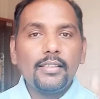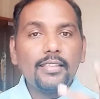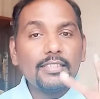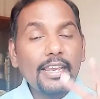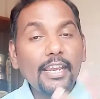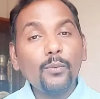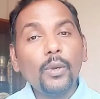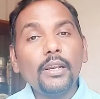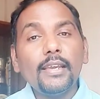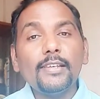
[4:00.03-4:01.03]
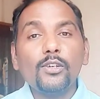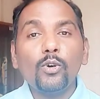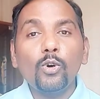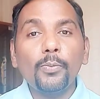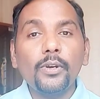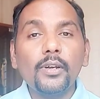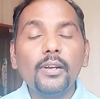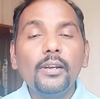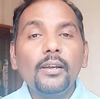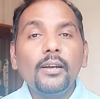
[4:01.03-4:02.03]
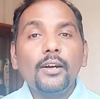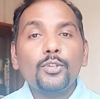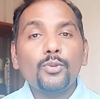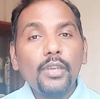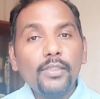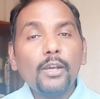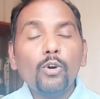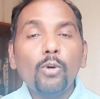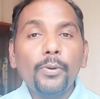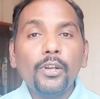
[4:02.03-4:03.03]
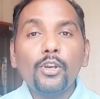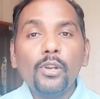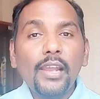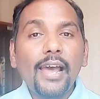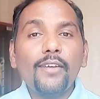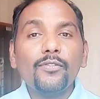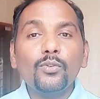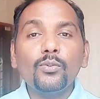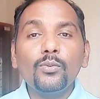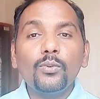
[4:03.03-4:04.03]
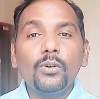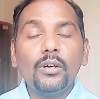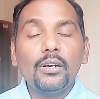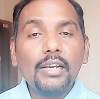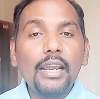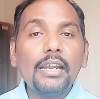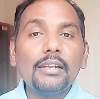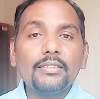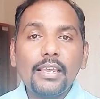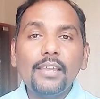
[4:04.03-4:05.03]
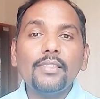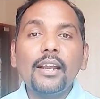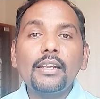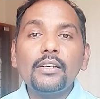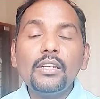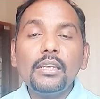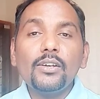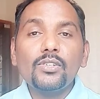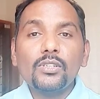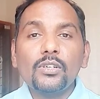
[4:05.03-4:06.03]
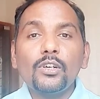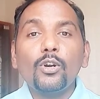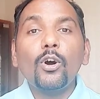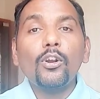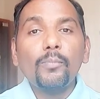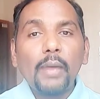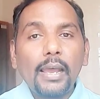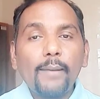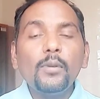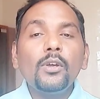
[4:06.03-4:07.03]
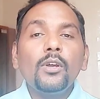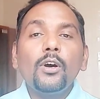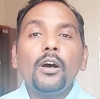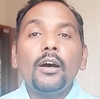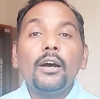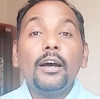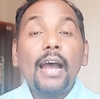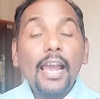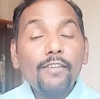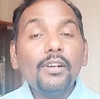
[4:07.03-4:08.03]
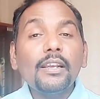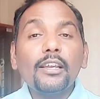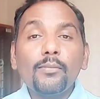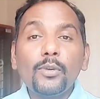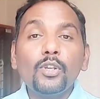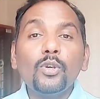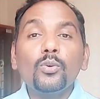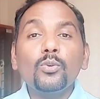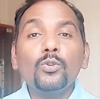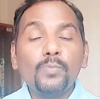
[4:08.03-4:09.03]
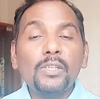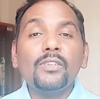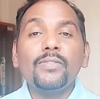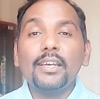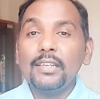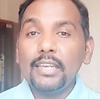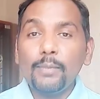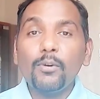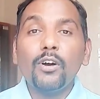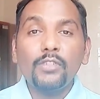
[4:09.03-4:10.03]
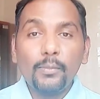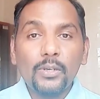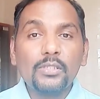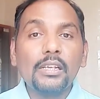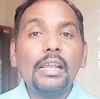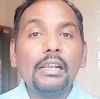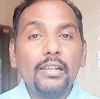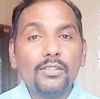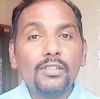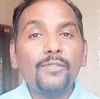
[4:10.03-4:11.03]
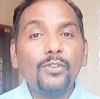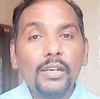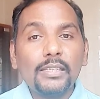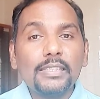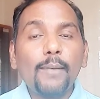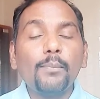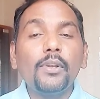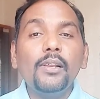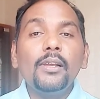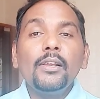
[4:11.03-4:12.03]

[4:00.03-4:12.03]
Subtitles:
The second one is an opener. So in the opener, you'll have to write saying that dear sir or ma'am, I will recommend you to specify the name of the person. Like let's say for example,